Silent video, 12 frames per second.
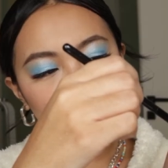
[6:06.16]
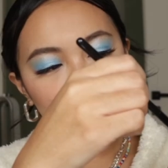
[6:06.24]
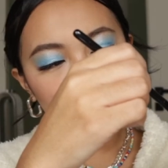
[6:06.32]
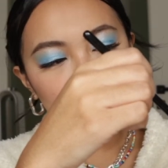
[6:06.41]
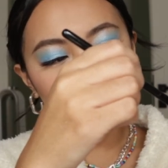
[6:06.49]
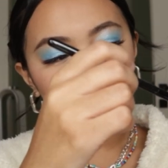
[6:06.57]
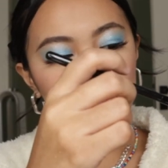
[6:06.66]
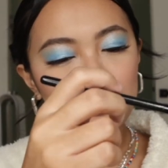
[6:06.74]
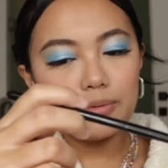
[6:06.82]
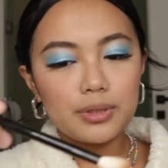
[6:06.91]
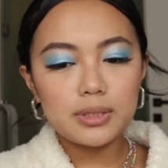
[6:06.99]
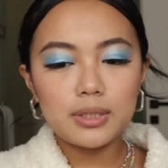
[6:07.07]
And I'm gonna
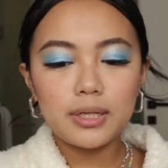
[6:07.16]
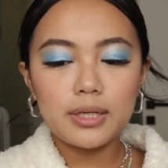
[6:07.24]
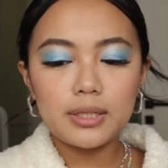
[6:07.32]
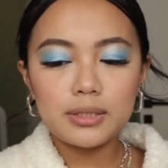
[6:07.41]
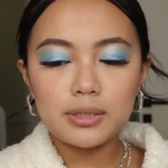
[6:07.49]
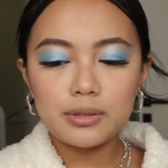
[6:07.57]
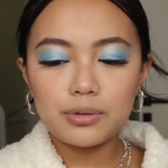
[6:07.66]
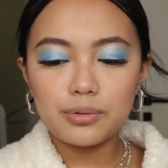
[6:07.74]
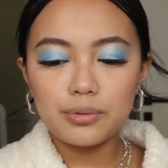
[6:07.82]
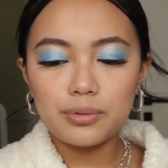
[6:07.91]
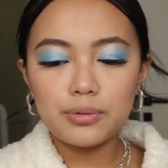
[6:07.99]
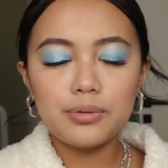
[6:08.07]
use this
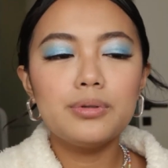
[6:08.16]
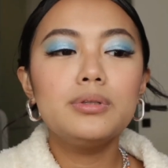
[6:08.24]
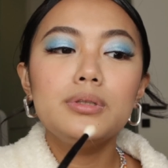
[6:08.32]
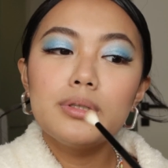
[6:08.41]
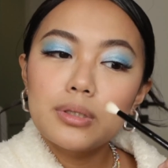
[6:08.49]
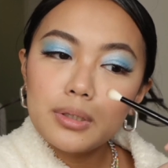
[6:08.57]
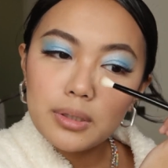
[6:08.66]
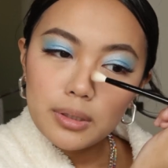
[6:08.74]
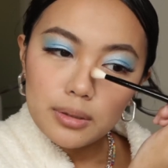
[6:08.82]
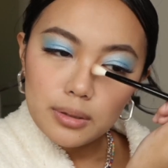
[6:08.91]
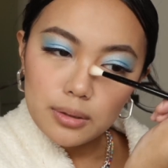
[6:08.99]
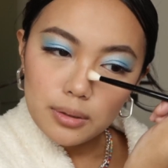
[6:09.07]
to
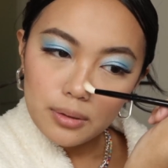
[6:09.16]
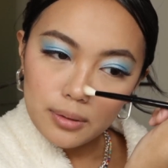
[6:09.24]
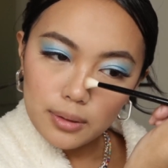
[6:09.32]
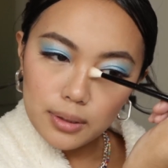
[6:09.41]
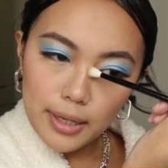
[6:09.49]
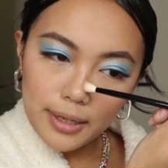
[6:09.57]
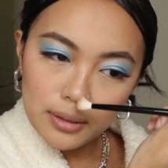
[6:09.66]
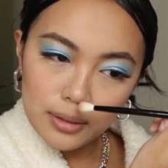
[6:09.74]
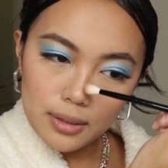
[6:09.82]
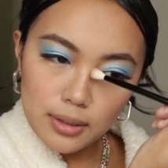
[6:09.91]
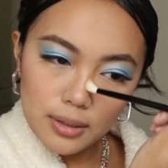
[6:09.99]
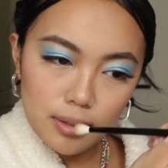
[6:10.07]

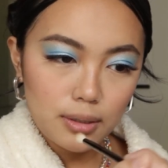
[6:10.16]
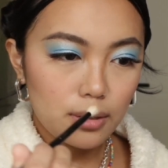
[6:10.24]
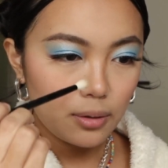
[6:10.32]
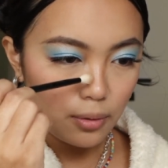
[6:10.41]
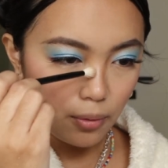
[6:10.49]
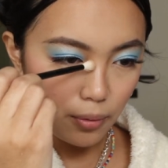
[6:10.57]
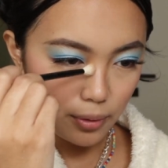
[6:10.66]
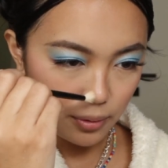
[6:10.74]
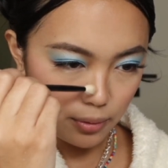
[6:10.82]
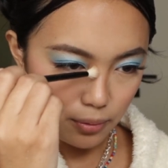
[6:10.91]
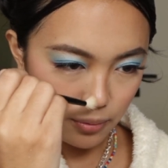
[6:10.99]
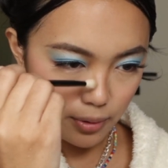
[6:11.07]
lightly
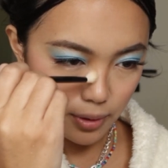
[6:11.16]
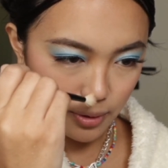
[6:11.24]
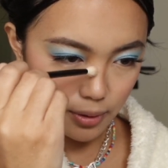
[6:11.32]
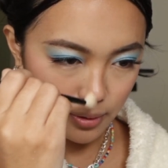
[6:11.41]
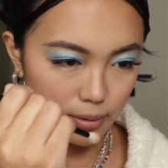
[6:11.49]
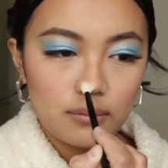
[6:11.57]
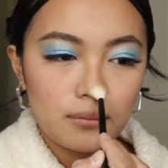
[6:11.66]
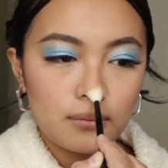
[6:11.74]
contour.